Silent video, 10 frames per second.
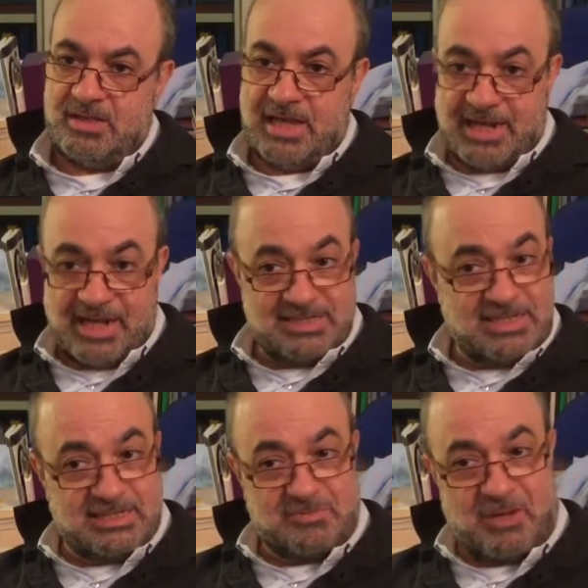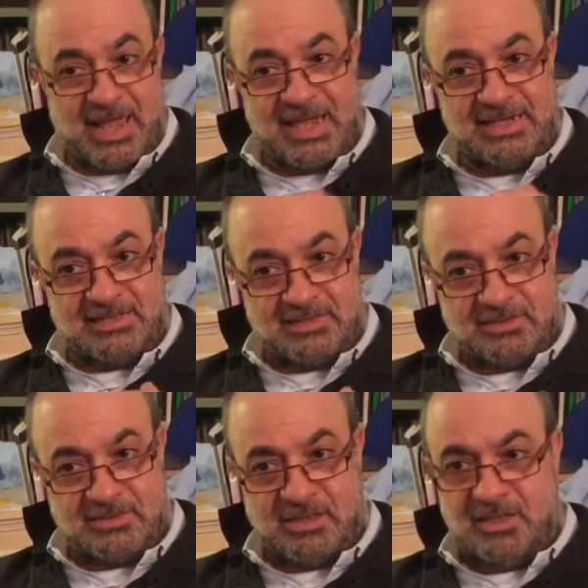Jan Ras explained
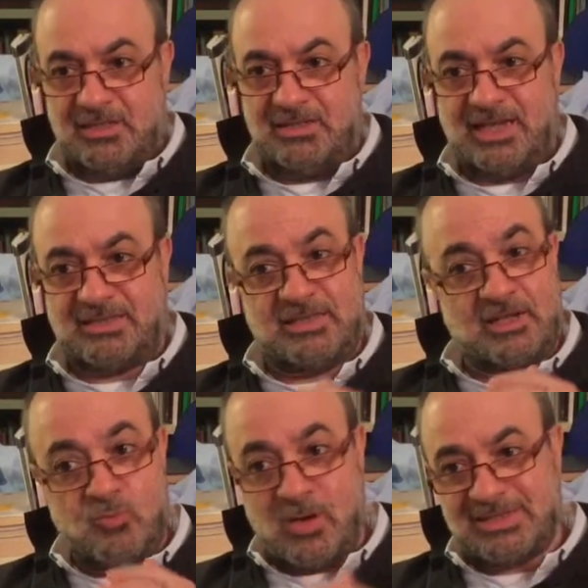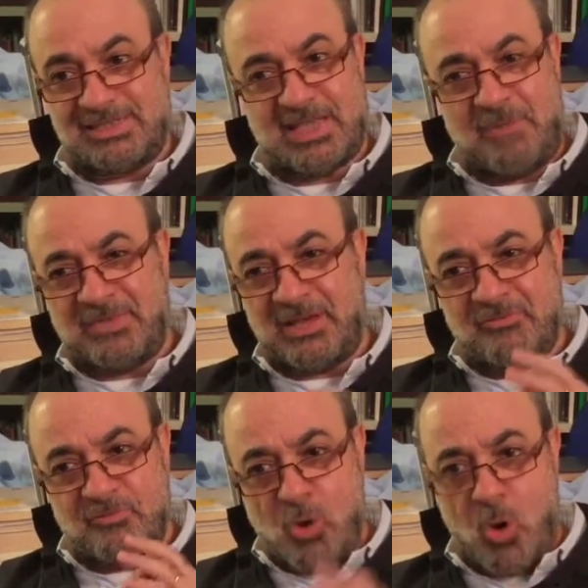that there was
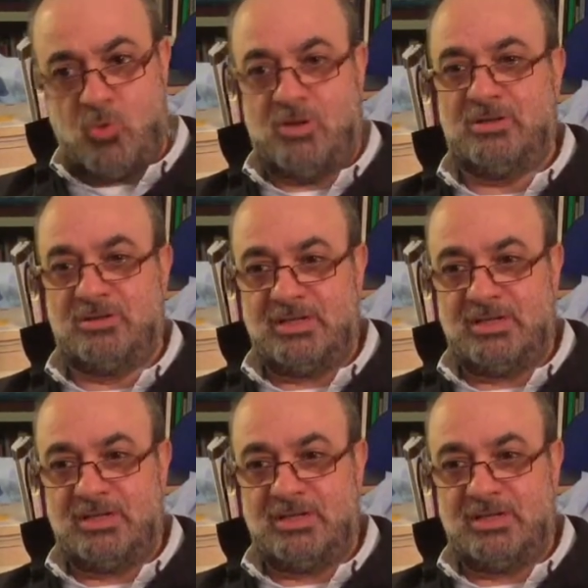something wrong